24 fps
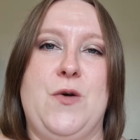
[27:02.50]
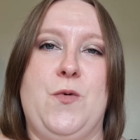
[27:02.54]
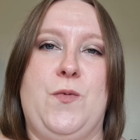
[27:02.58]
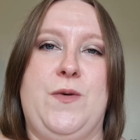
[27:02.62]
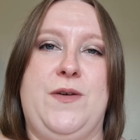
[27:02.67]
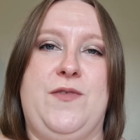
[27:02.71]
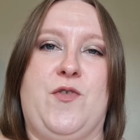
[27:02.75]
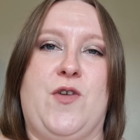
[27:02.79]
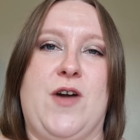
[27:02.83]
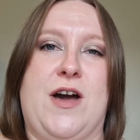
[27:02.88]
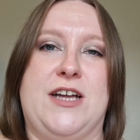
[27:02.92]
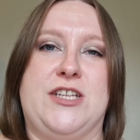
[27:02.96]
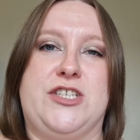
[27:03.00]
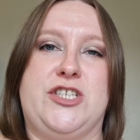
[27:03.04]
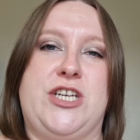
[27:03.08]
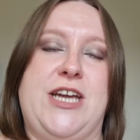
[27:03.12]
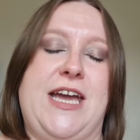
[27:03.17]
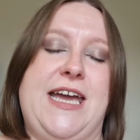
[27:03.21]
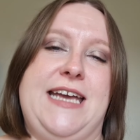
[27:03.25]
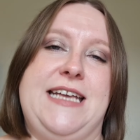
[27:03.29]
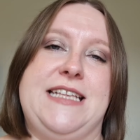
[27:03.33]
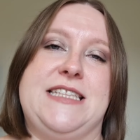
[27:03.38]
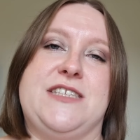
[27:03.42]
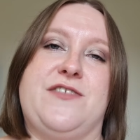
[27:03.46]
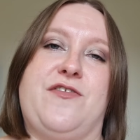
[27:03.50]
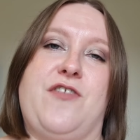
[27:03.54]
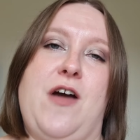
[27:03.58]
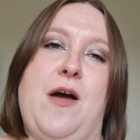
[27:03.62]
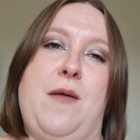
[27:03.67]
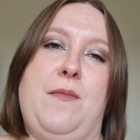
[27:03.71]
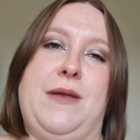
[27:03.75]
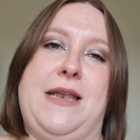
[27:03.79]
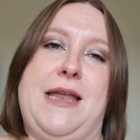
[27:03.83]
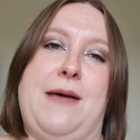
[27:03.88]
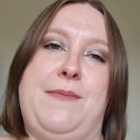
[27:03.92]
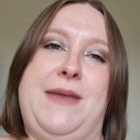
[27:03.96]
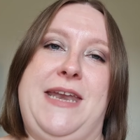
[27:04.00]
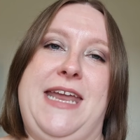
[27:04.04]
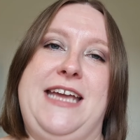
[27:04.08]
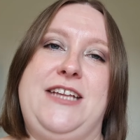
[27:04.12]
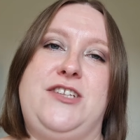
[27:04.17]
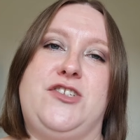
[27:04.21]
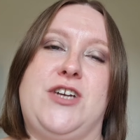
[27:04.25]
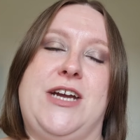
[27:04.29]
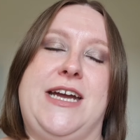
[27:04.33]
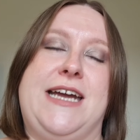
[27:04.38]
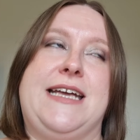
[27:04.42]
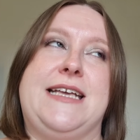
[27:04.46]
We've got shades from
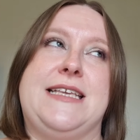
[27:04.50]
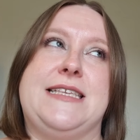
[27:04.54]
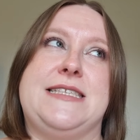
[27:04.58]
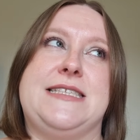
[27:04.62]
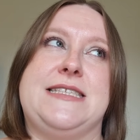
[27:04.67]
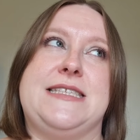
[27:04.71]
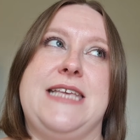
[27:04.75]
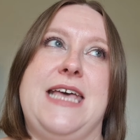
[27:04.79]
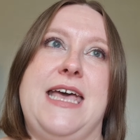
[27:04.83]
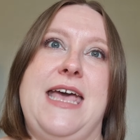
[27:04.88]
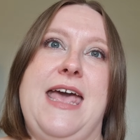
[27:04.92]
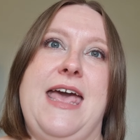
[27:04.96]
Glaminatrix,